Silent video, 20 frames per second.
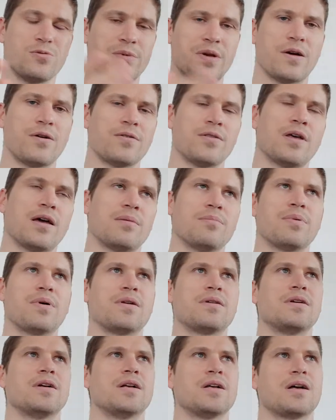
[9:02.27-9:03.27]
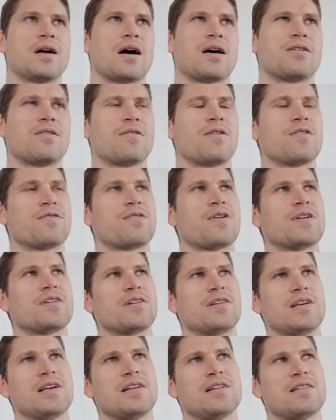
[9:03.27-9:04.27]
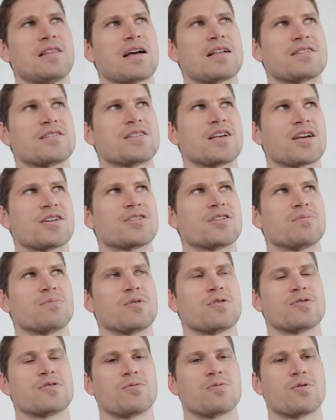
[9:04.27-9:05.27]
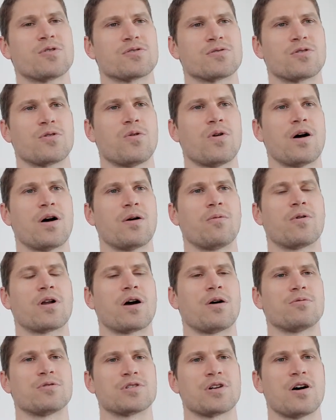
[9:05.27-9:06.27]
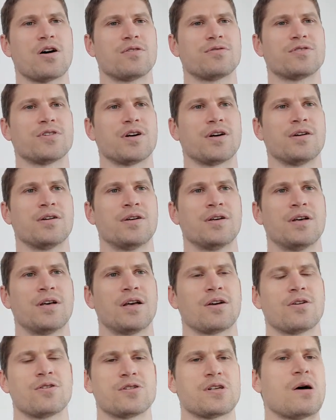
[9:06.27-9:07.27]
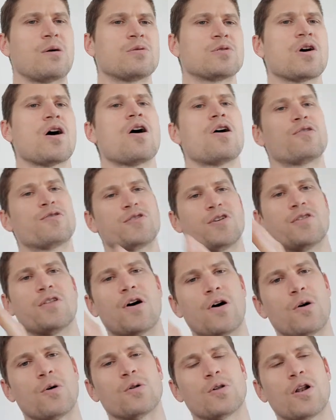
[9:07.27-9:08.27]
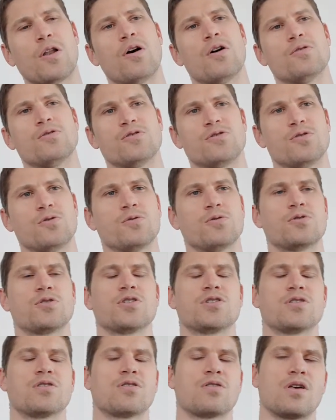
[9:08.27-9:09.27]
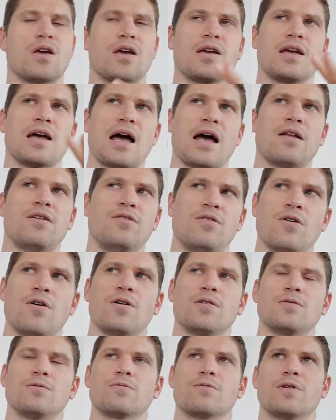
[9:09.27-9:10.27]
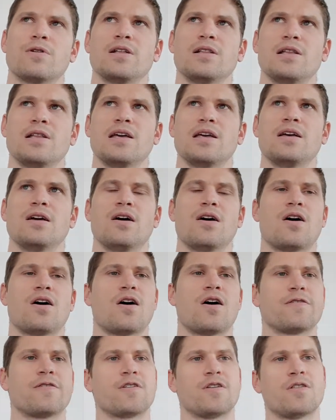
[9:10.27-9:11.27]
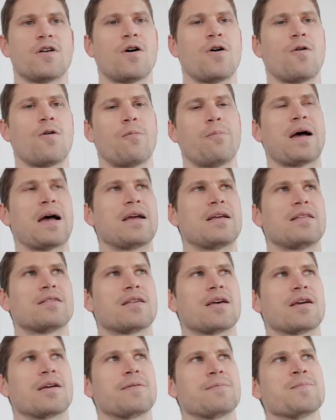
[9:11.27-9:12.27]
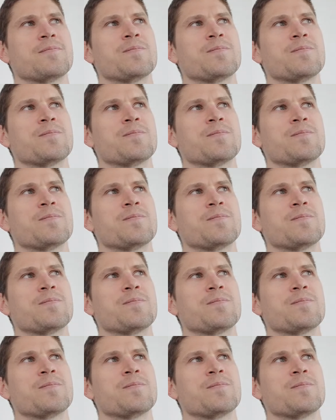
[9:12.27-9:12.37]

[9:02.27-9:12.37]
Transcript: be on there, but I don't know if I deleted that section because it wasn't quite what I was after. Because I was after the whole closed doors thing and not really after the whole pay thing.